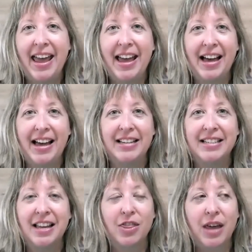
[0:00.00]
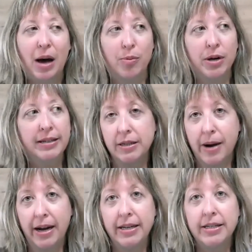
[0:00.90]
And that brings
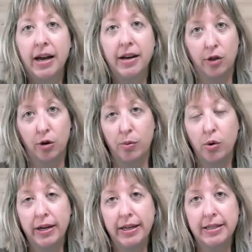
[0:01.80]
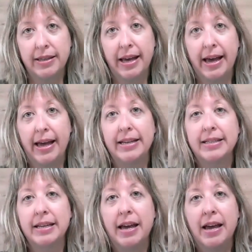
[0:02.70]
to mind another point
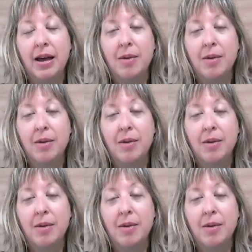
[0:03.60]
that